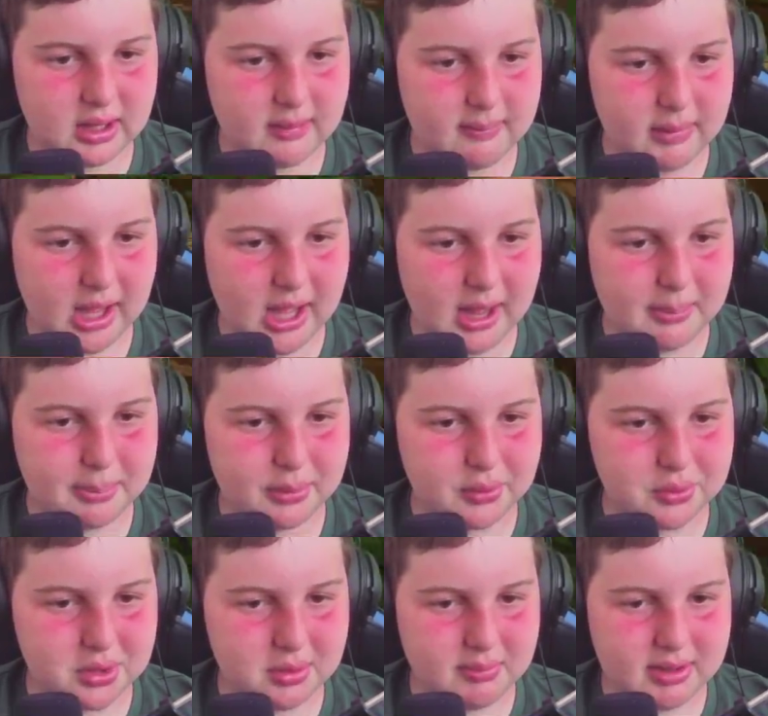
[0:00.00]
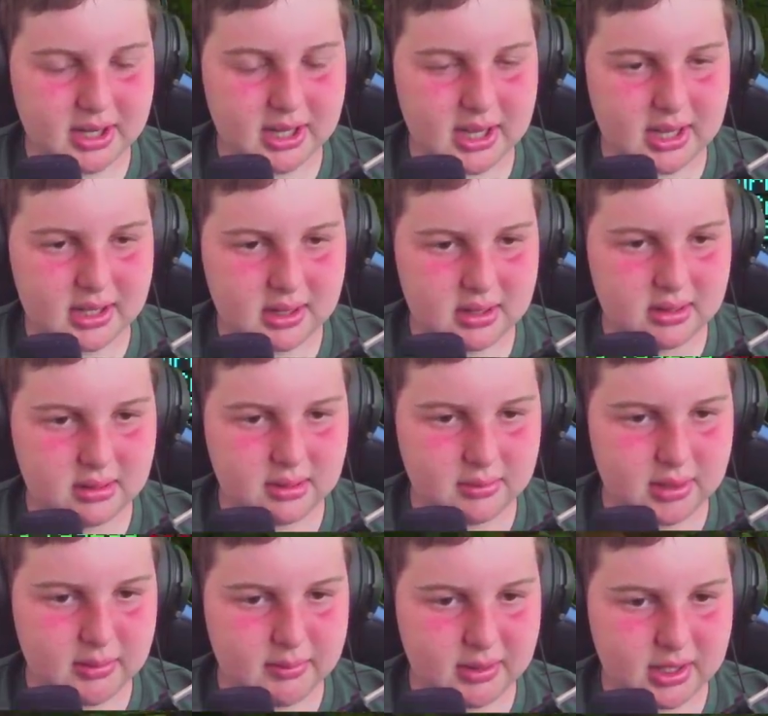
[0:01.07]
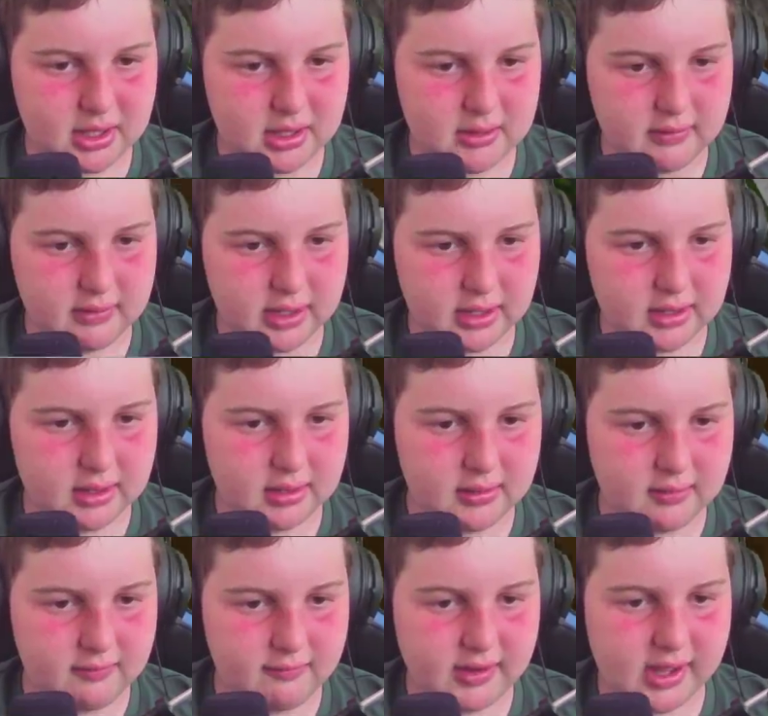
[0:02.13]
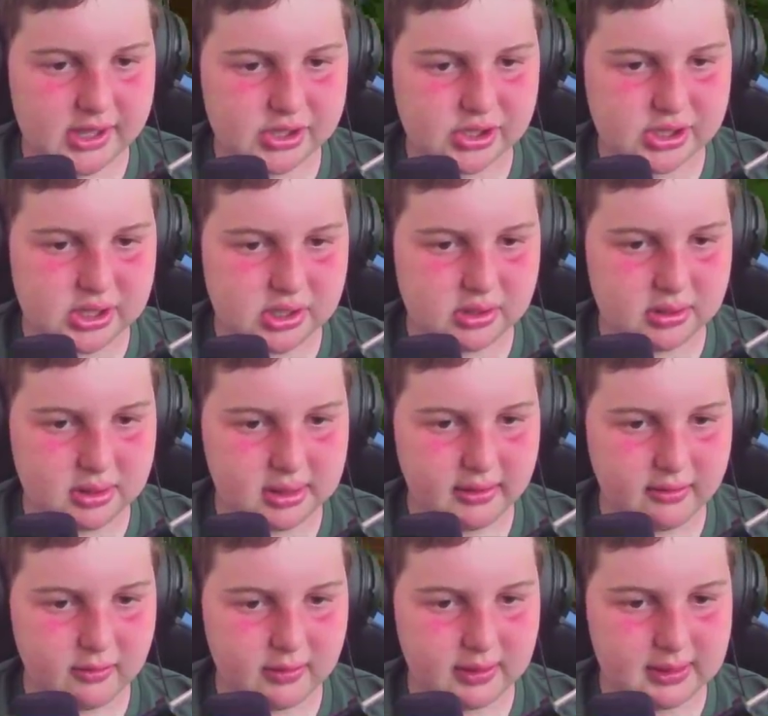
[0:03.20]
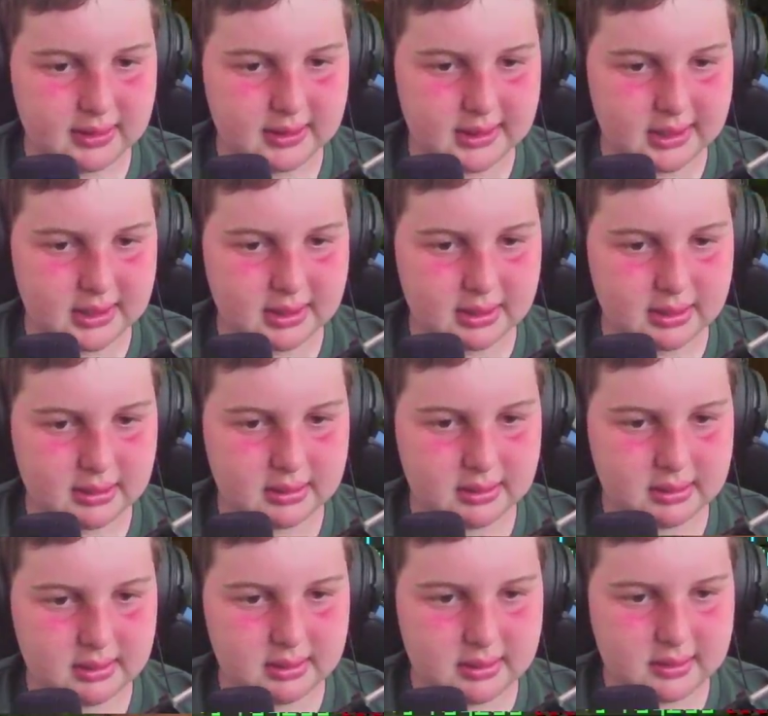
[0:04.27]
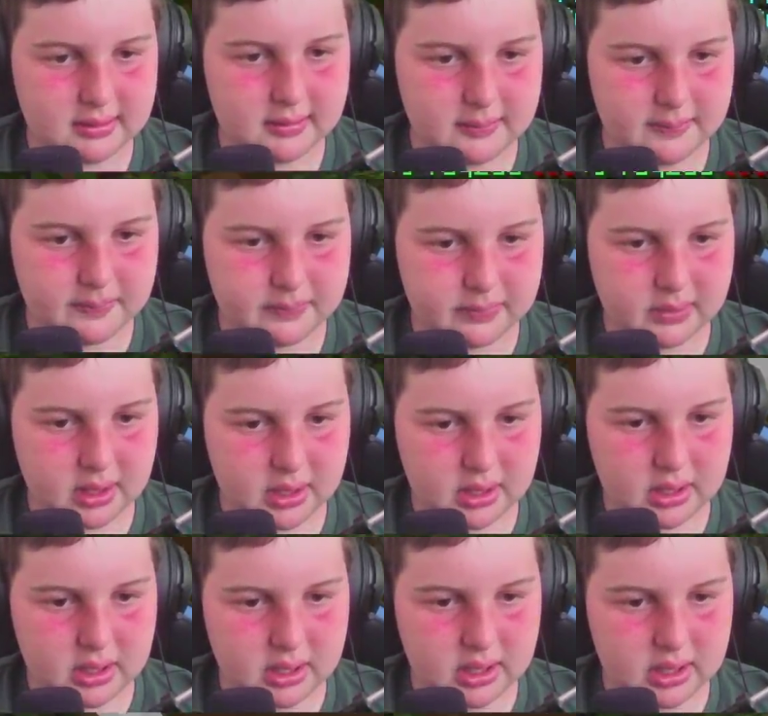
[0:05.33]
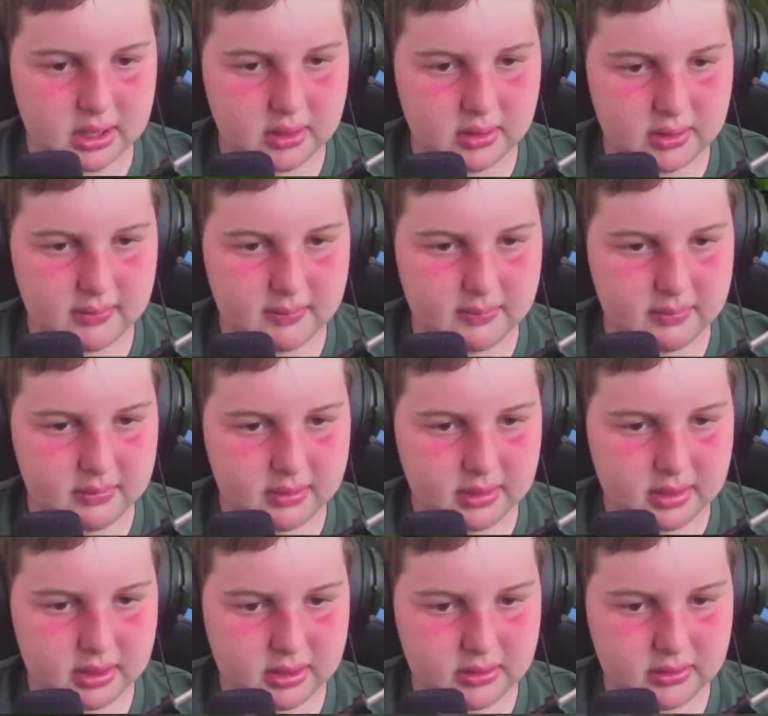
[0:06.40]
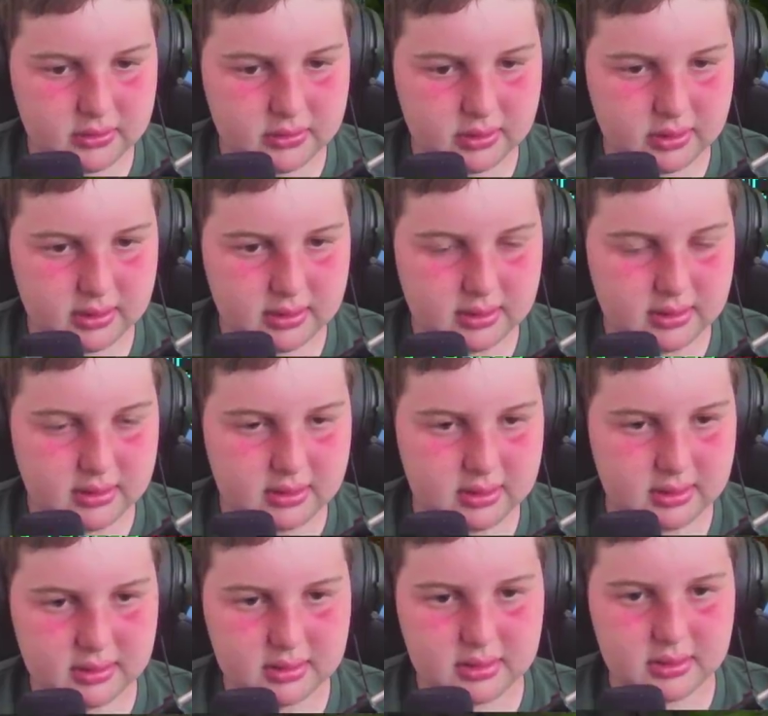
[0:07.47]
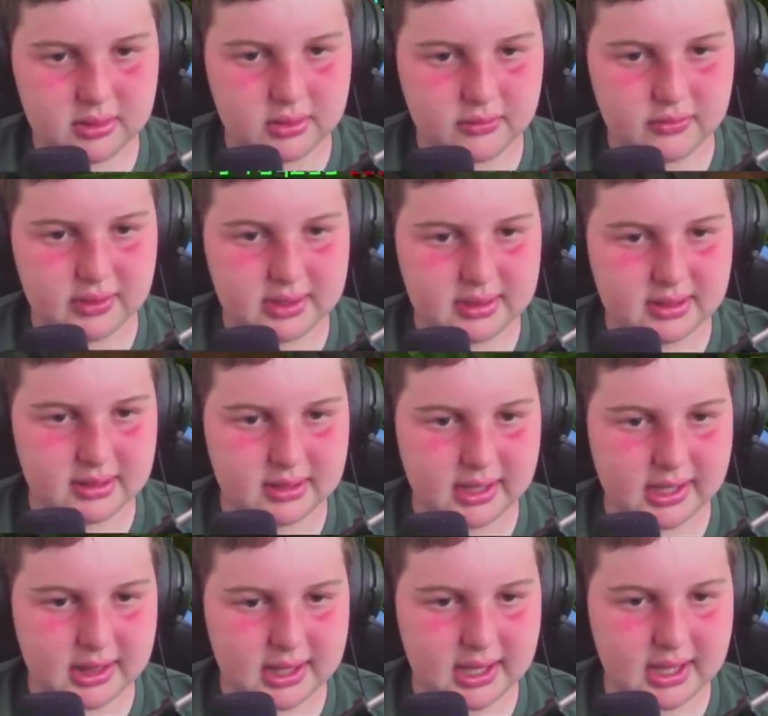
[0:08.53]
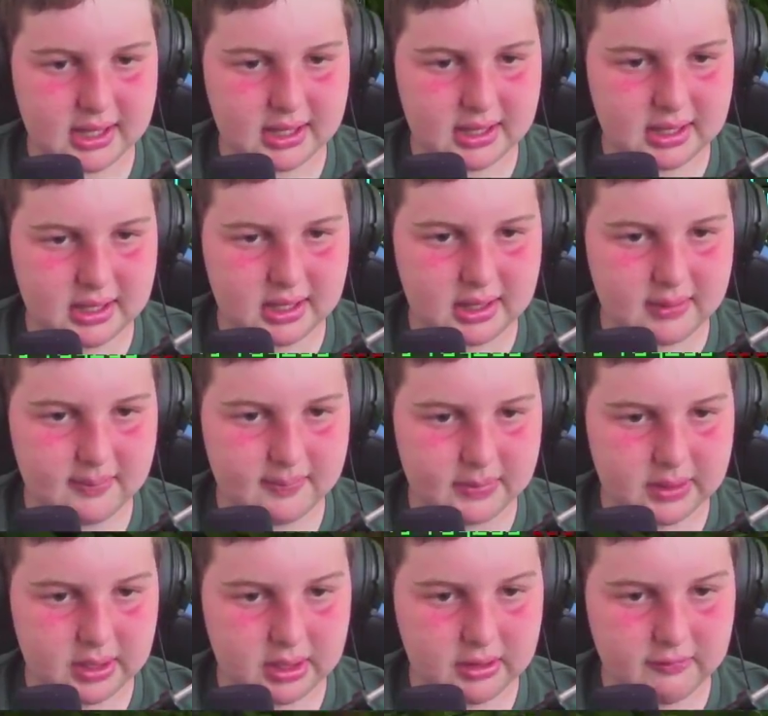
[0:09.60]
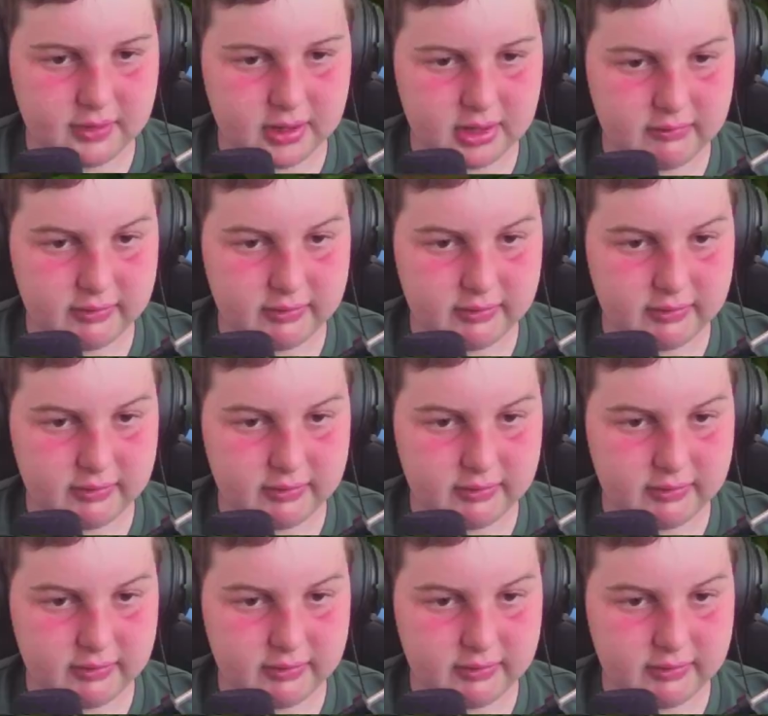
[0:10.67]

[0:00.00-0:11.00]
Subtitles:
apples or bananas or maybe like veggie or celery sticks. Um, us- Usually things like that are very